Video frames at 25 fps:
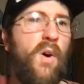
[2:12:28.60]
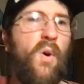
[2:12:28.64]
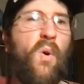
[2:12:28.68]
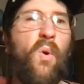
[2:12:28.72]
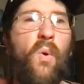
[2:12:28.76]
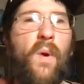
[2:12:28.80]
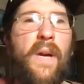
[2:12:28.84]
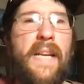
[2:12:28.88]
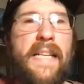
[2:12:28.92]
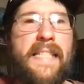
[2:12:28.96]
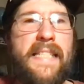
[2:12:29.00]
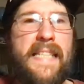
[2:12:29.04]

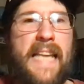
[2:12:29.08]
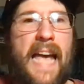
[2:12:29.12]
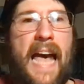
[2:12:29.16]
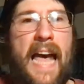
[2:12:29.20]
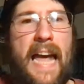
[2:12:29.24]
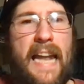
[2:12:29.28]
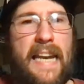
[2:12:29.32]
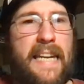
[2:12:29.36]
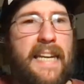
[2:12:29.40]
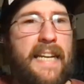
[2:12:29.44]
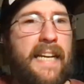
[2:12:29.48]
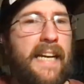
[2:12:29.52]
We
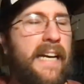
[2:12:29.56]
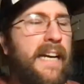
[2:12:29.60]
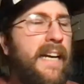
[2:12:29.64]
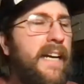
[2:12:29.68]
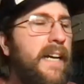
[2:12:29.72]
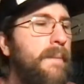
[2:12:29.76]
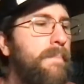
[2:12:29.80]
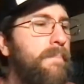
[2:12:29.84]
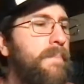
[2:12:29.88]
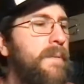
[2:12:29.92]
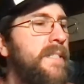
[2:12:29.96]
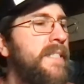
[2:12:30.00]
signed
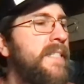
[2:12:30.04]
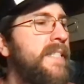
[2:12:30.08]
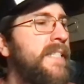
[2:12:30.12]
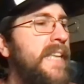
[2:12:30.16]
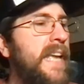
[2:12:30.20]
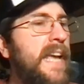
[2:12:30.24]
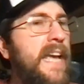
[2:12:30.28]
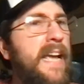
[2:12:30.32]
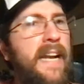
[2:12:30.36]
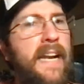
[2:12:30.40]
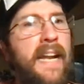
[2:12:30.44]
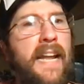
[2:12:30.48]
up in
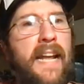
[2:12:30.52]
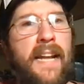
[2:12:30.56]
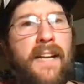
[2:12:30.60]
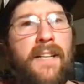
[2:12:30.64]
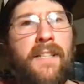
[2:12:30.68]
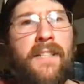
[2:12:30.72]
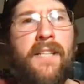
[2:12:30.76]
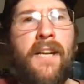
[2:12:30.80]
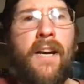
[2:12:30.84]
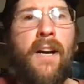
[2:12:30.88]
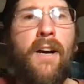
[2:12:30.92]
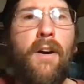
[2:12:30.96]
San
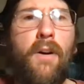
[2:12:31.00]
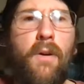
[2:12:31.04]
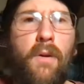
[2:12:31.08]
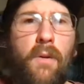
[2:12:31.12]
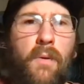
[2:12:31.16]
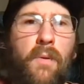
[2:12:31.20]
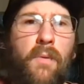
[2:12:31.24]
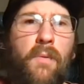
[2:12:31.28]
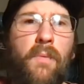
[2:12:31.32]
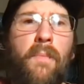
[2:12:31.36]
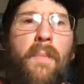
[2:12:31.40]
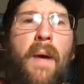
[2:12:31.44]

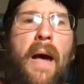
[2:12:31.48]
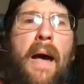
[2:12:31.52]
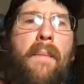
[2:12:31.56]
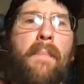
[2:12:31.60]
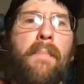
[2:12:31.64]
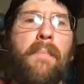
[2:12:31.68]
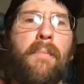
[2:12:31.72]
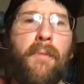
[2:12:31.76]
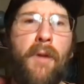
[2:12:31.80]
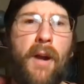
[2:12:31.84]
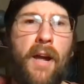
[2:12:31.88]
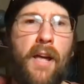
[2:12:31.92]
Antone, my
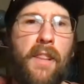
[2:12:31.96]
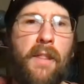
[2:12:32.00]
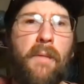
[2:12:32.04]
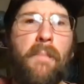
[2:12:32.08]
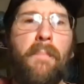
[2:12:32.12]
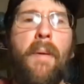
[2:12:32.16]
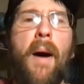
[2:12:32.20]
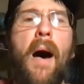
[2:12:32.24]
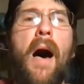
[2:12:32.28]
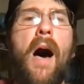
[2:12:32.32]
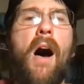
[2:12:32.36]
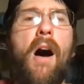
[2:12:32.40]
brother
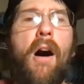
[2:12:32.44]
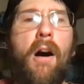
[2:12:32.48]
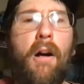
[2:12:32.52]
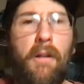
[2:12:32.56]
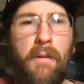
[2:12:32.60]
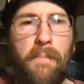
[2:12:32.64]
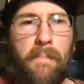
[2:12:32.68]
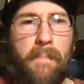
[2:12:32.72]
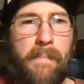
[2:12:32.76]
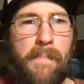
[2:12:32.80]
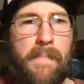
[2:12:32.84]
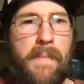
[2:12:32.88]
Paul
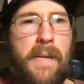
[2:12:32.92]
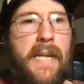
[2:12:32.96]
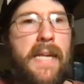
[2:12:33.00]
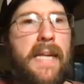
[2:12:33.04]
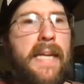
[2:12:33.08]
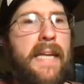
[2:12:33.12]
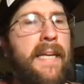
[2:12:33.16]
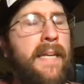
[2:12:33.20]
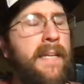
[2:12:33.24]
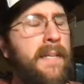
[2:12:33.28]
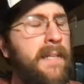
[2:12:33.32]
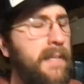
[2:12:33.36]
and
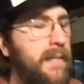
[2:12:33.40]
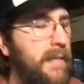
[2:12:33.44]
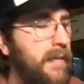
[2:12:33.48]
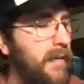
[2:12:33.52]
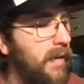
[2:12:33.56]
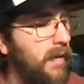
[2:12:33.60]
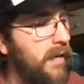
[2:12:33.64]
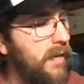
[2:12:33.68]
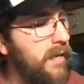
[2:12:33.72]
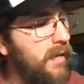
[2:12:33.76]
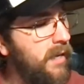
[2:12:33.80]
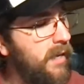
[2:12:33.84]
me,
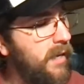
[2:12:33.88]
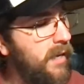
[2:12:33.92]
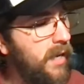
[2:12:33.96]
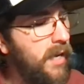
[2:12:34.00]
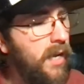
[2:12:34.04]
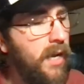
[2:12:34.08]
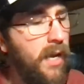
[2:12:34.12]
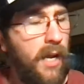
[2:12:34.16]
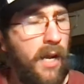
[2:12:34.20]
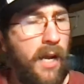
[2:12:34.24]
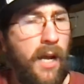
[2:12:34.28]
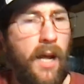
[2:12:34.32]

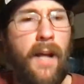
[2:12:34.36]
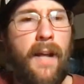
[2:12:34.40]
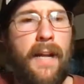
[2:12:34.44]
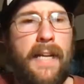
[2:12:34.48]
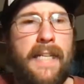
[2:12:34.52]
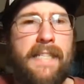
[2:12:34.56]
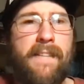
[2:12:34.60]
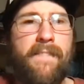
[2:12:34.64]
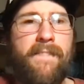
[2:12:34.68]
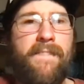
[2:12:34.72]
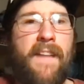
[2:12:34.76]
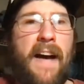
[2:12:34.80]

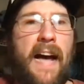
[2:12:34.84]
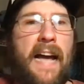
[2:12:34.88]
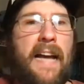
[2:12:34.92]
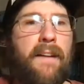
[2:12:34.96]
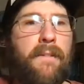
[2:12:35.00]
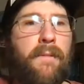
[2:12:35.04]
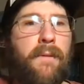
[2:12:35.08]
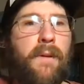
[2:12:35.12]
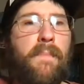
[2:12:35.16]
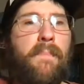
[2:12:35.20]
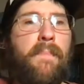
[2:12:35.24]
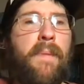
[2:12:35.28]
to
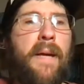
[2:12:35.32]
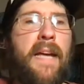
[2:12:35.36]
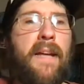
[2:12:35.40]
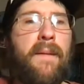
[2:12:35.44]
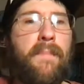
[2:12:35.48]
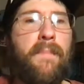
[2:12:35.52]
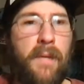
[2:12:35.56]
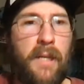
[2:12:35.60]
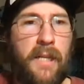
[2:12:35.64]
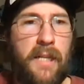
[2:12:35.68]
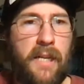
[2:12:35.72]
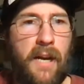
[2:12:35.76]
fight with Ben
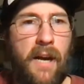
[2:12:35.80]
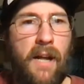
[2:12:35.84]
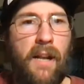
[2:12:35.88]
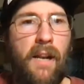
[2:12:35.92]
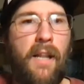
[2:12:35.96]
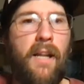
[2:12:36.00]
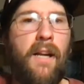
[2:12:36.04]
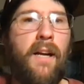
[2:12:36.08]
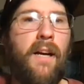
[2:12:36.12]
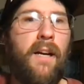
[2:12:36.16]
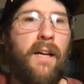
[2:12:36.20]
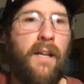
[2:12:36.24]

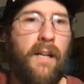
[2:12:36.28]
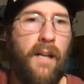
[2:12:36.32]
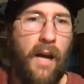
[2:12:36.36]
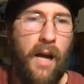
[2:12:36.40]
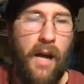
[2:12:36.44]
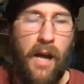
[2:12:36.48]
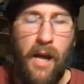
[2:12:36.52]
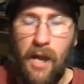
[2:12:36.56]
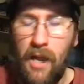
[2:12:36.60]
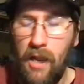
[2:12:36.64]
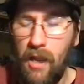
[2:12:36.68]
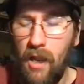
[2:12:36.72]
McCullough
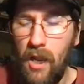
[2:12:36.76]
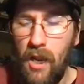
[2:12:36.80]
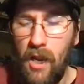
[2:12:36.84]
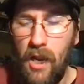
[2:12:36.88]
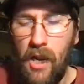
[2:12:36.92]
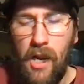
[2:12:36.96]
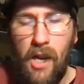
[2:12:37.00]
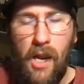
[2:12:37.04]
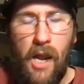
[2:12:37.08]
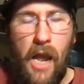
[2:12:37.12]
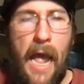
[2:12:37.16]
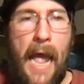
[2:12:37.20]

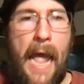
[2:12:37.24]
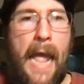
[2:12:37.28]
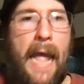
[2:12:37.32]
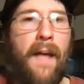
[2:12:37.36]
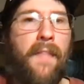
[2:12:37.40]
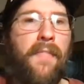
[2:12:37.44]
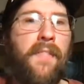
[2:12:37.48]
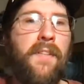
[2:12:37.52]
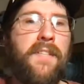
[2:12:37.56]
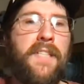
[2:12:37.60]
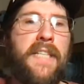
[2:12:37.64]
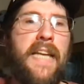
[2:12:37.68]

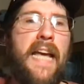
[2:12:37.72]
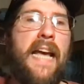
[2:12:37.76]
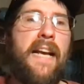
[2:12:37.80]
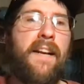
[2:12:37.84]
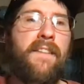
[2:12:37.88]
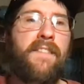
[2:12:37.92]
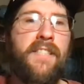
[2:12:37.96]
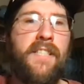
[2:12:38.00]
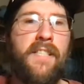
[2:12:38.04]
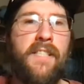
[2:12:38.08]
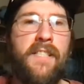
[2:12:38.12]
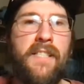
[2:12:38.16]
and the
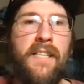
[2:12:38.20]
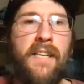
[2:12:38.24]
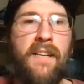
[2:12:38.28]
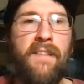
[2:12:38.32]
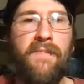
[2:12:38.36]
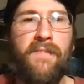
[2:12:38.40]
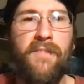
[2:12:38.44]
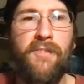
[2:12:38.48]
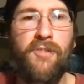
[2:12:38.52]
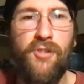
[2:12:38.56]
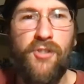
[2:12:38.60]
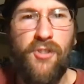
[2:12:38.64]
Texas
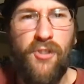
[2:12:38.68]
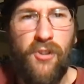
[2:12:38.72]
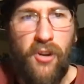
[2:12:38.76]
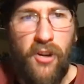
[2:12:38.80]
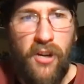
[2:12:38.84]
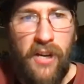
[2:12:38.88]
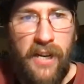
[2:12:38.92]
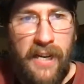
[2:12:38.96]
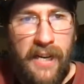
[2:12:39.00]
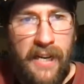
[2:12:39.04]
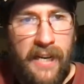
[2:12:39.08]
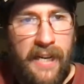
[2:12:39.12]

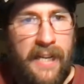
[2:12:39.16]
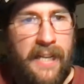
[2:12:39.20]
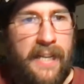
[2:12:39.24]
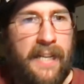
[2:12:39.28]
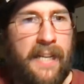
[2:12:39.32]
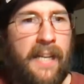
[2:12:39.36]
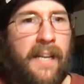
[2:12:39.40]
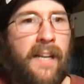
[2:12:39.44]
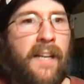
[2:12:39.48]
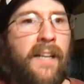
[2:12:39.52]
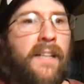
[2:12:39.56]
Infantry.